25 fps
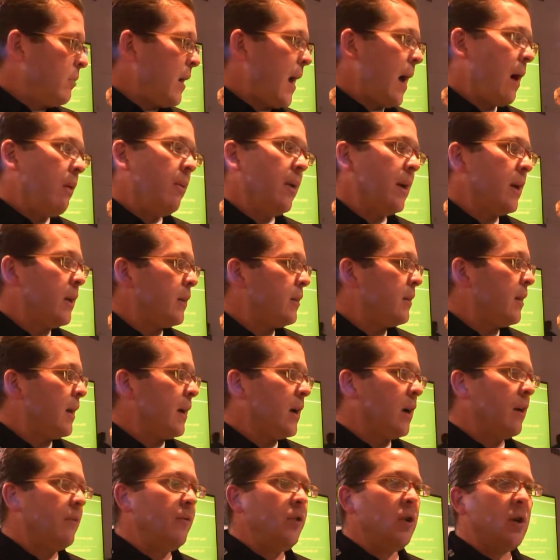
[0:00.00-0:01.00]
Yeah, you could
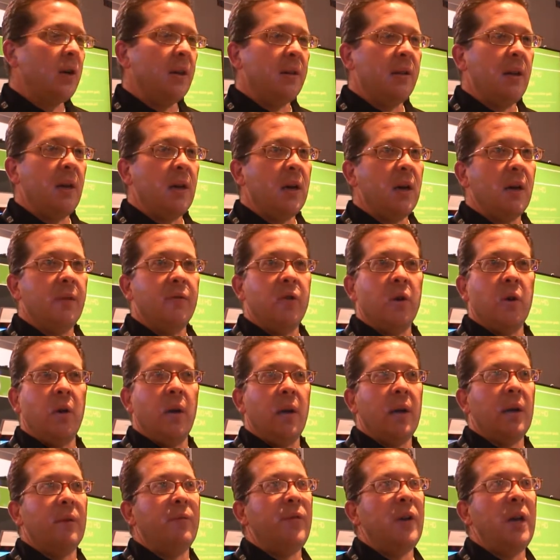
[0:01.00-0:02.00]
think of
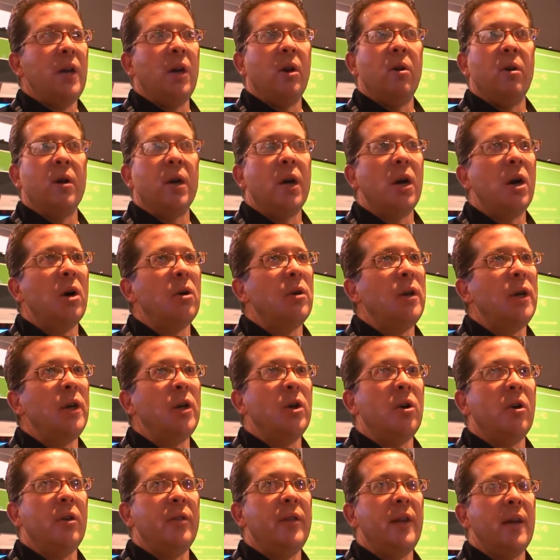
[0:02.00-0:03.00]
doing video
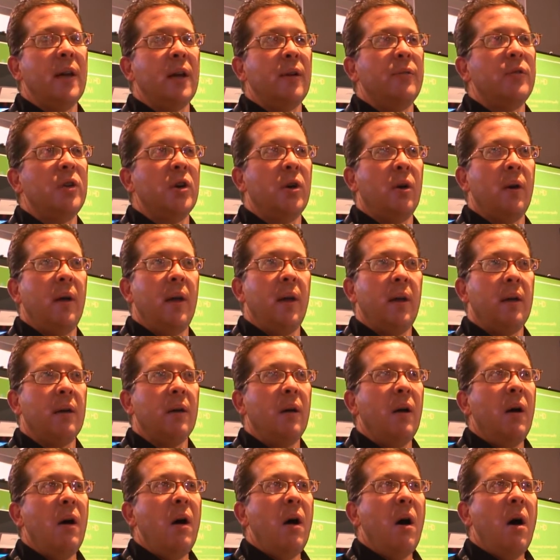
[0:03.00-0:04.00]
encoding, you could think of doing
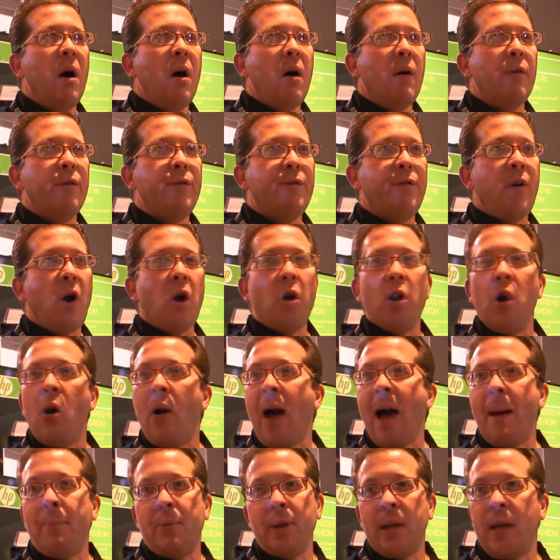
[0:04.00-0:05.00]
photo
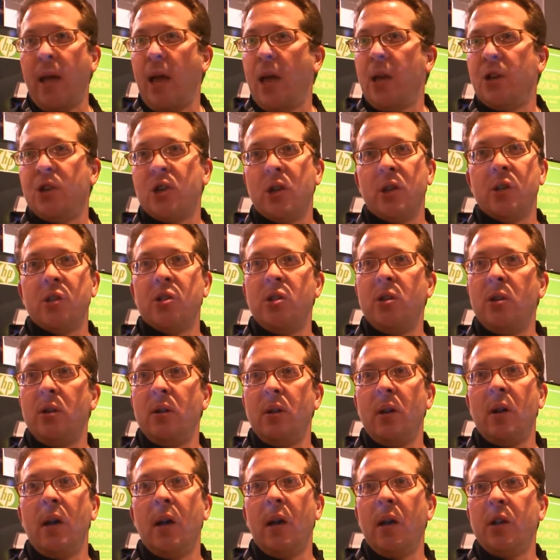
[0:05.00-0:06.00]
applications,
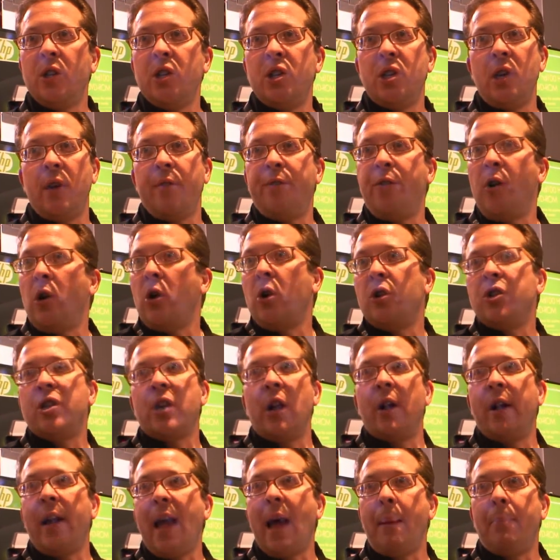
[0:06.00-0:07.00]
photo
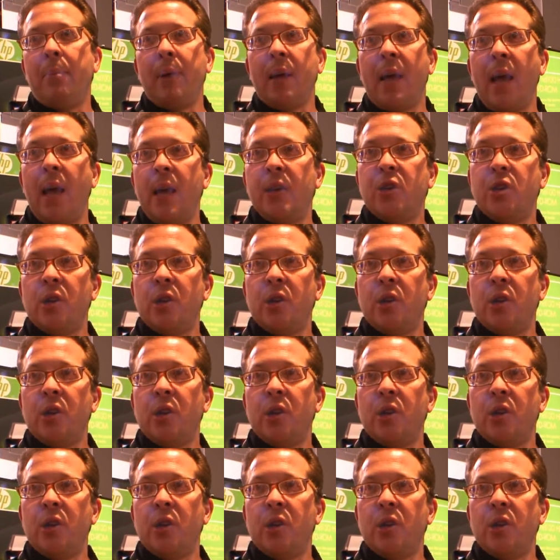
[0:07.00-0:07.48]
sharing applications.